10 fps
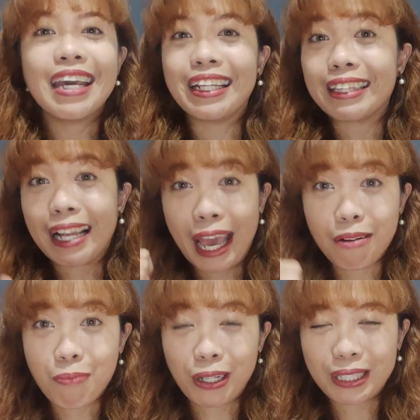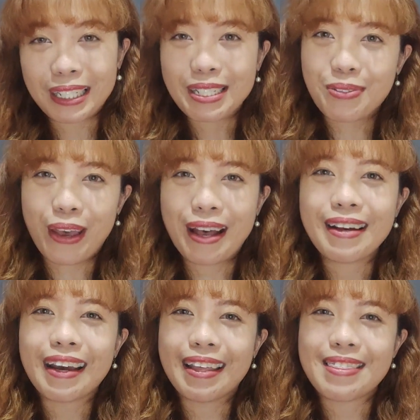Hit the like button as
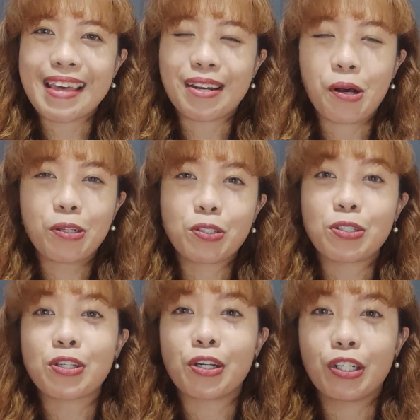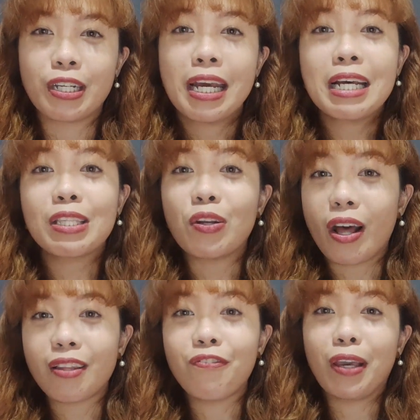well. And then also turn the
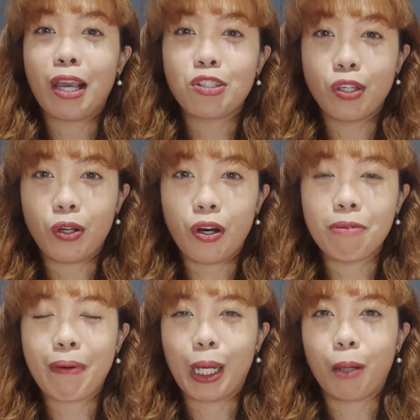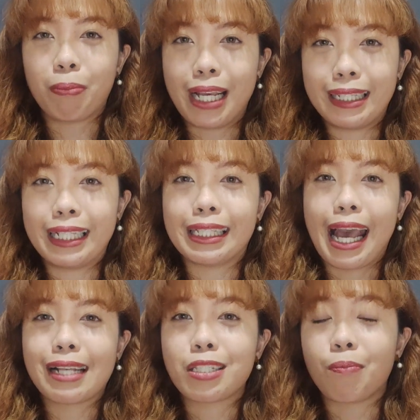notification on para updated
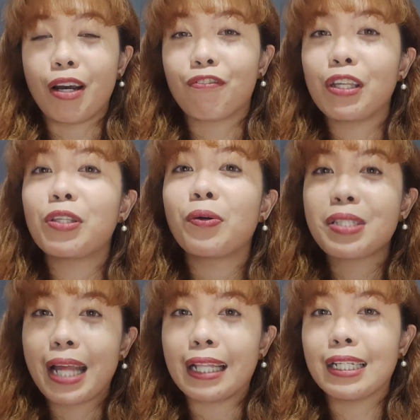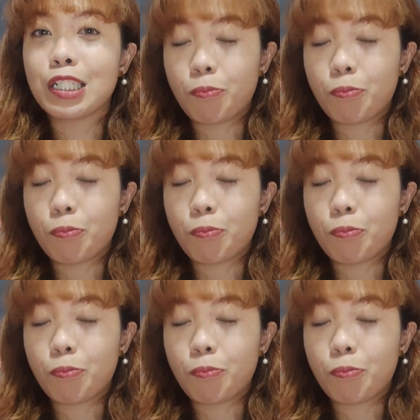ka sa mga videos natin,